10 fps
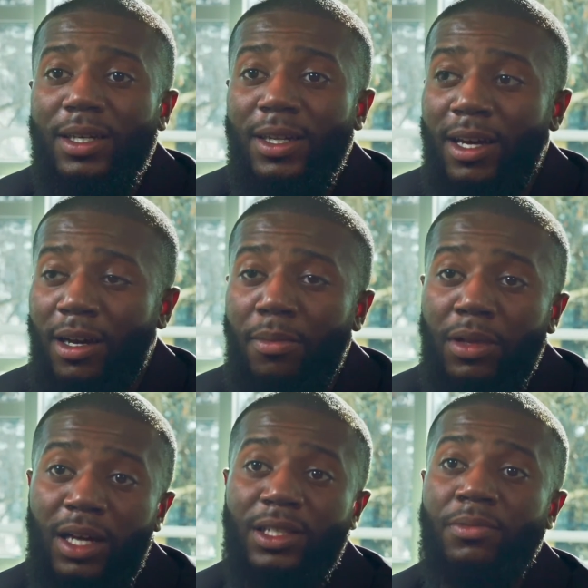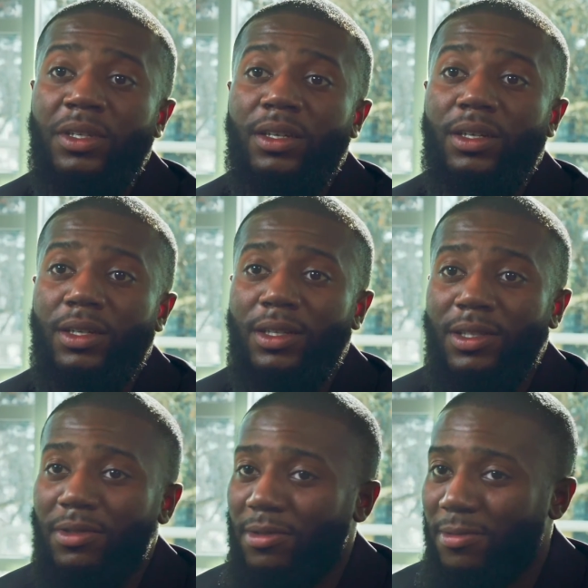and now I'm blossoming
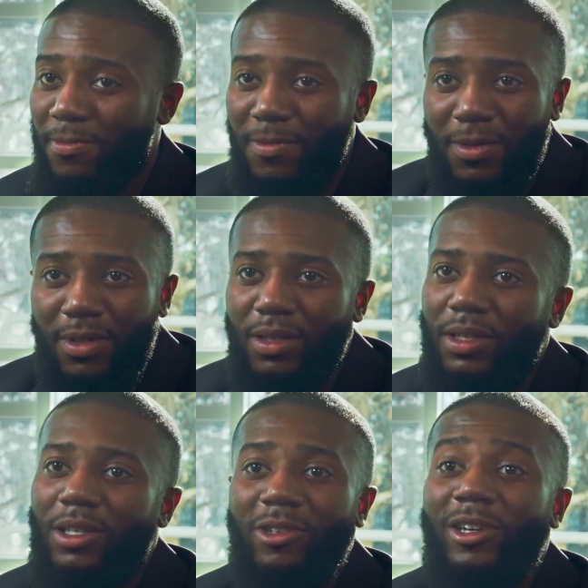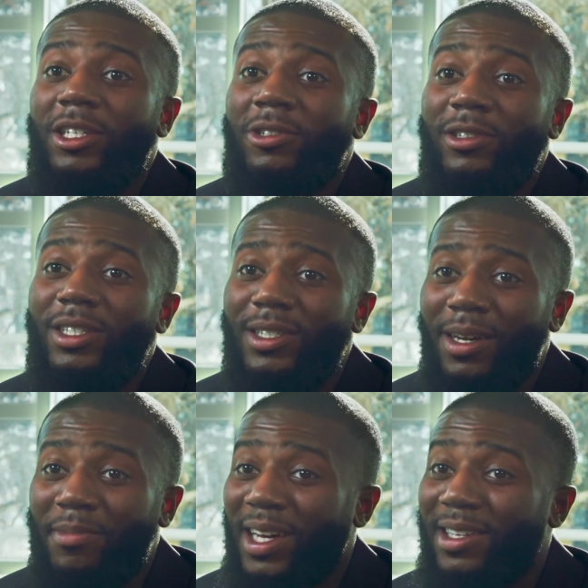into a great tree.
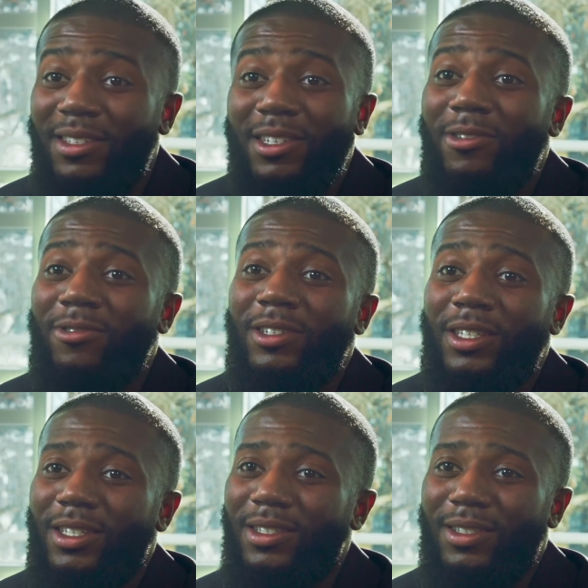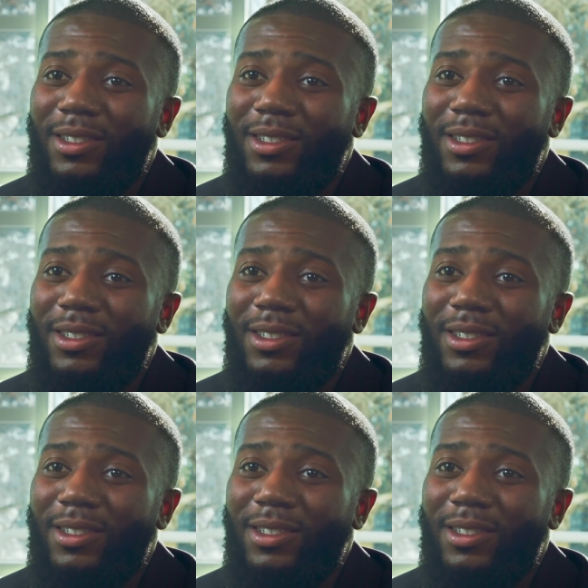I'm not done growing yet.